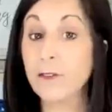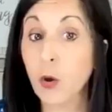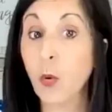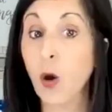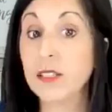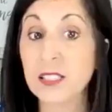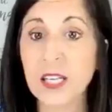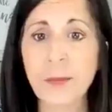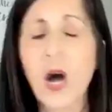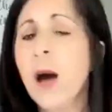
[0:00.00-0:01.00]
of the walls of the
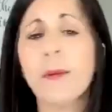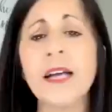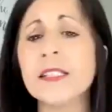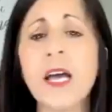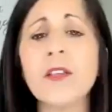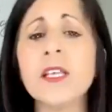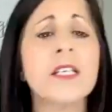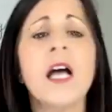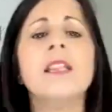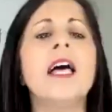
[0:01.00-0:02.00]
temple but i tell you this
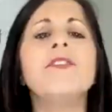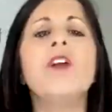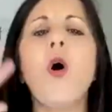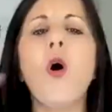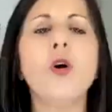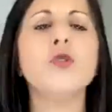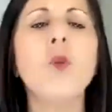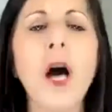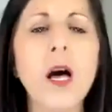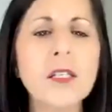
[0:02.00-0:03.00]
let the old
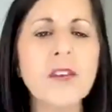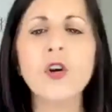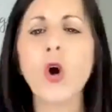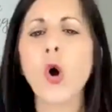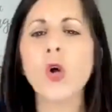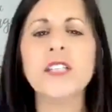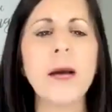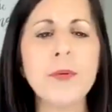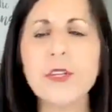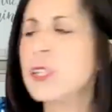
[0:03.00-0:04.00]
walls of your old
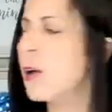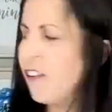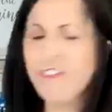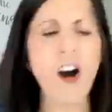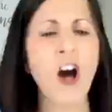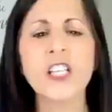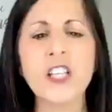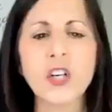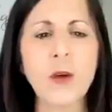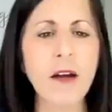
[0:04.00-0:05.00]
temples fall to
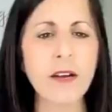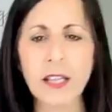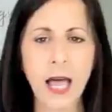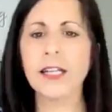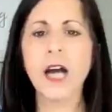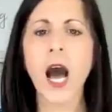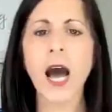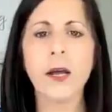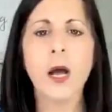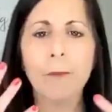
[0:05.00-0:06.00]
the ground and let
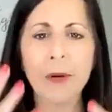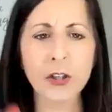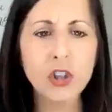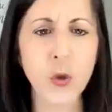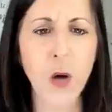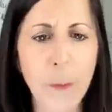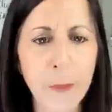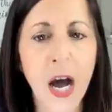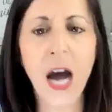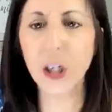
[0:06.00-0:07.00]
god build you up
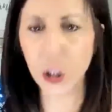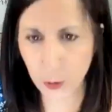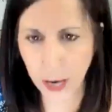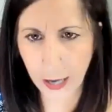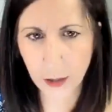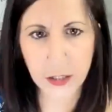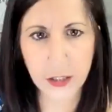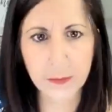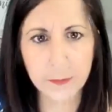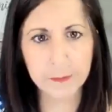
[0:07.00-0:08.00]
a new
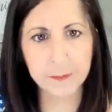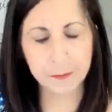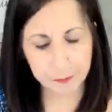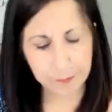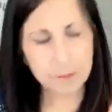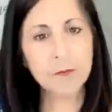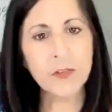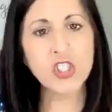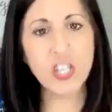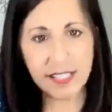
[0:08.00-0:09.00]
house
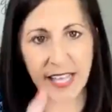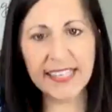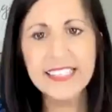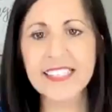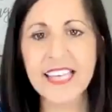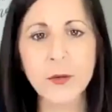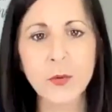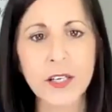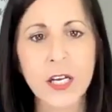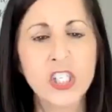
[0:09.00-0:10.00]
just like he said he
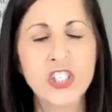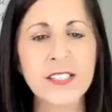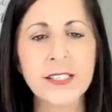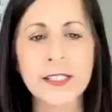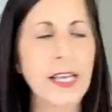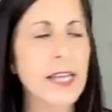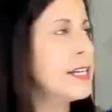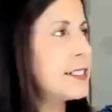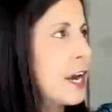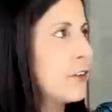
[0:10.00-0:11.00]
would jesus said
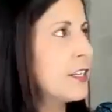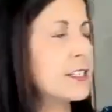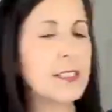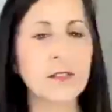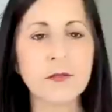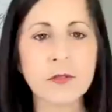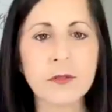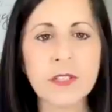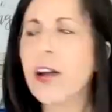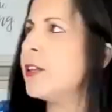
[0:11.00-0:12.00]
tear this
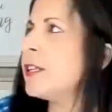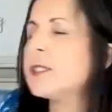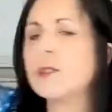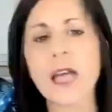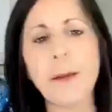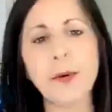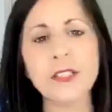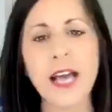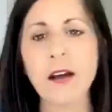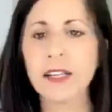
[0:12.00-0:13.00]
tear this temple
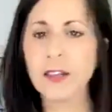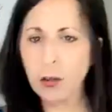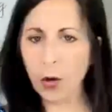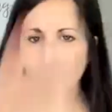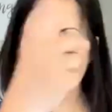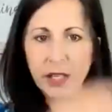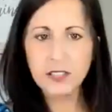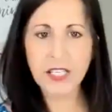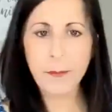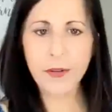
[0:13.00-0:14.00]
down and the lord will build
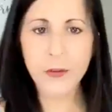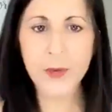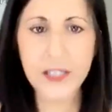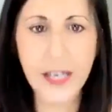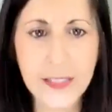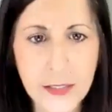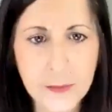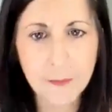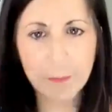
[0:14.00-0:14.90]
it up in three days